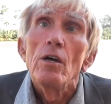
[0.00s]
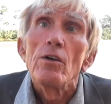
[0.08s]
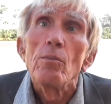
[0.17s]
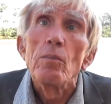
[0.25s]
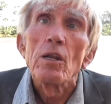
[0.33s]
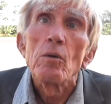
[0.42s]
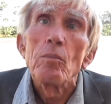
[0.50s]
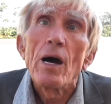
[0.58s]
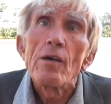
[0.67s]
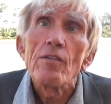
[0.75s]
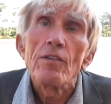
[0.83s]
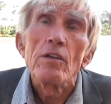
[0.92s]
you
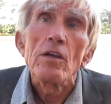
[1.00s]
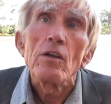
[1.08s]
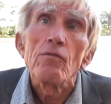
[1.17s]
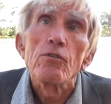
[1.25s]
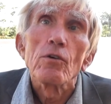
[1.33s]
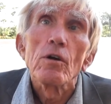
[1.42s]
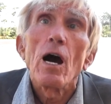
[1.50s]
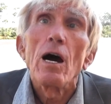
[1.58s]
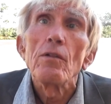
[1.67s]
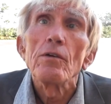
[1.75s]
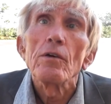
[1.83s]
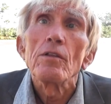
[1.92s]
minimize the need for
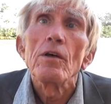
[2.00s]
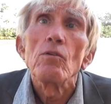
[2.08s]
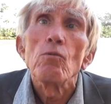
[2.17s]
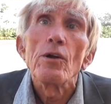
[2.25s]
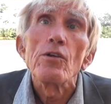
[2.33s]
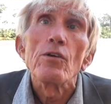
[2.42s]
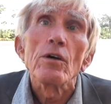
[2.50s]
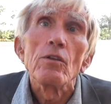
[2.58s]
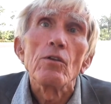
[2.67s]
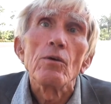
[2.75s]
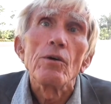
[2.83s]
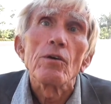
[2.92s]
other than what you can
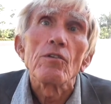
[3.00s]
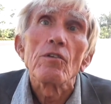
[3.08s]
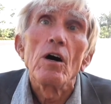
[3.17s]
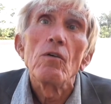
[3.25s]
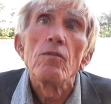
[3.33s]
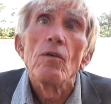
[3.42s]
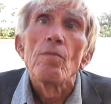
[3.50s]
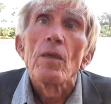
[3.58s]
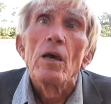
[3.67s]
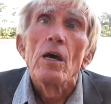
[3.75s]
do yourself.